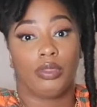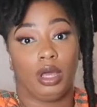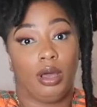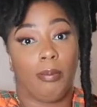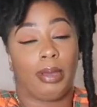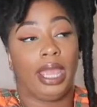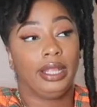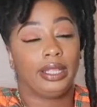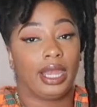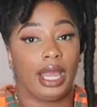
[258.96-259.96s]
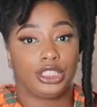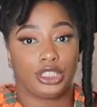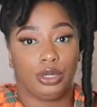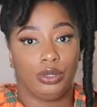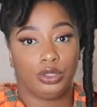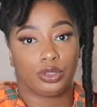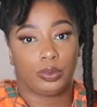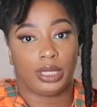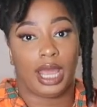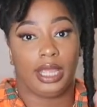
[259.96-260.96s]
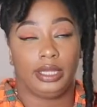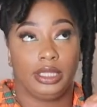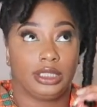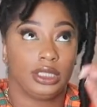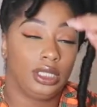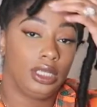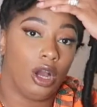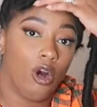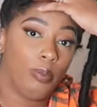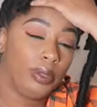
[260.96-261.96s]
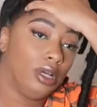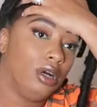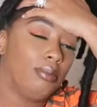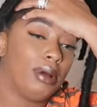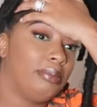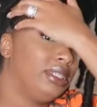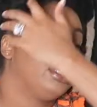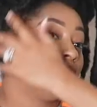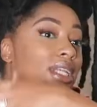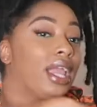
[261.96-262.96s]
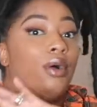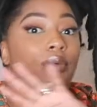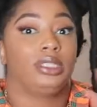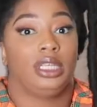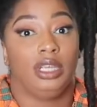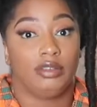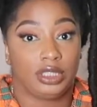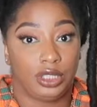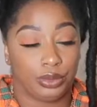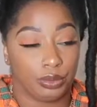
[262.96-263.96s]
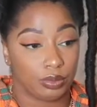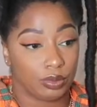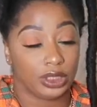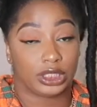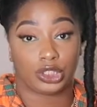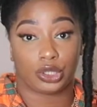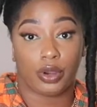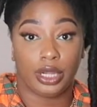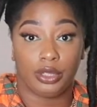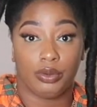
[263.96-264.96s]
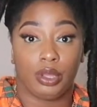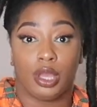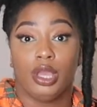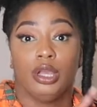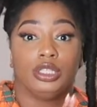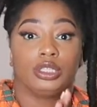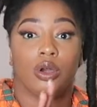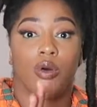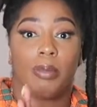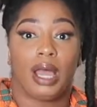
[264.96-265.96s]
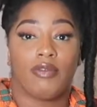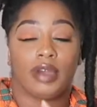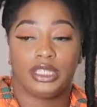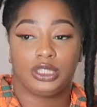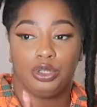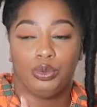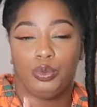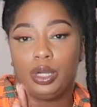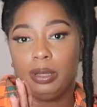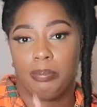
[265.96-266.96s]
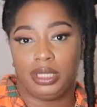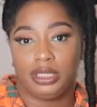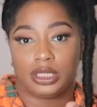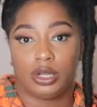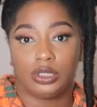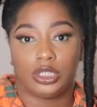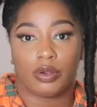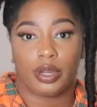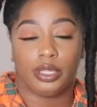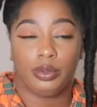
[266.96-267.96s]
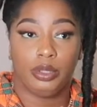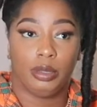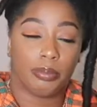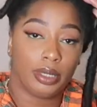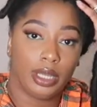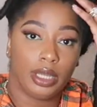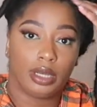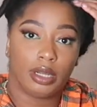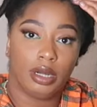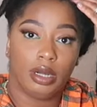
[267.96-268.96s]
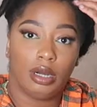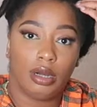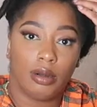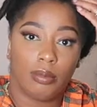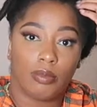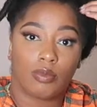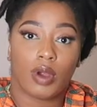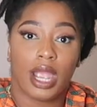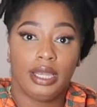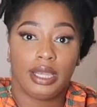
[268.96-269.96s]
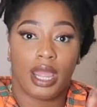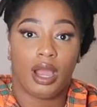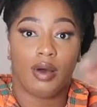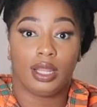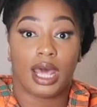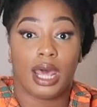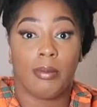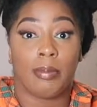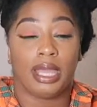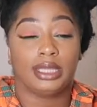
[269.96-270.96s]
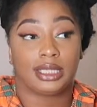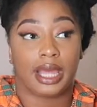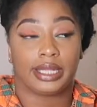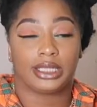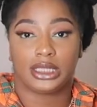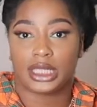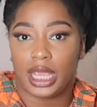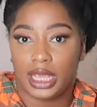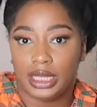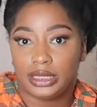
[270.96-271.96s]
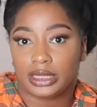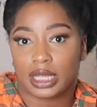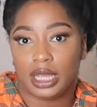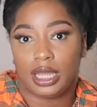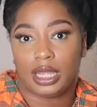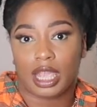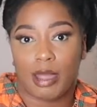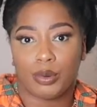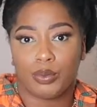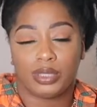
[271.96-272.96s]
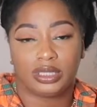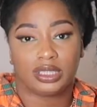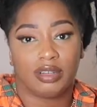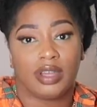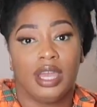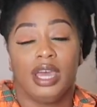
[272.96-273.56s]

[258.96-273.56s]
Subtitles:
the bank that I chose when I initially opened up my business account was EFCU, which is a credit union. So my advice to you would be to go to a credit union, but right now a lot of banks like Chase and Capital One and stuff,